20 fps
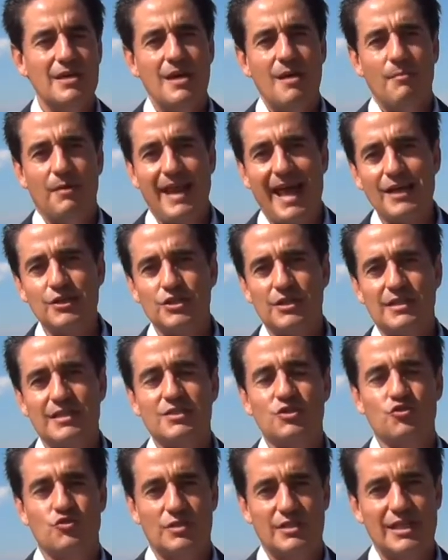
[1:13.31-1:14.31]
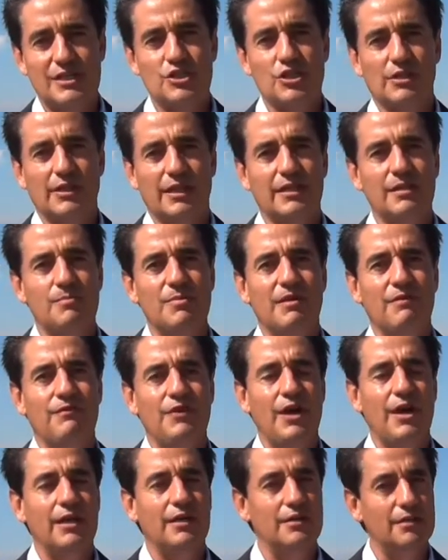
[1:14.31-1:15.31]
But actually, this strategically could be a
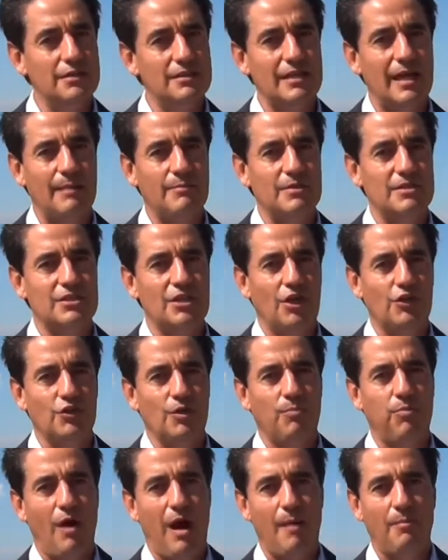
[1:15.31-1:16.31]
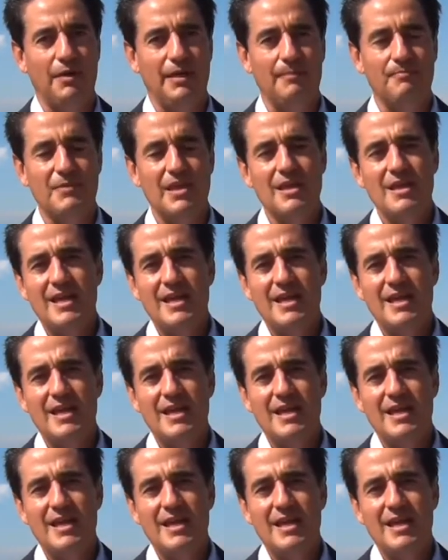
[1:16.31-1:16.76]
very good time to sell your property.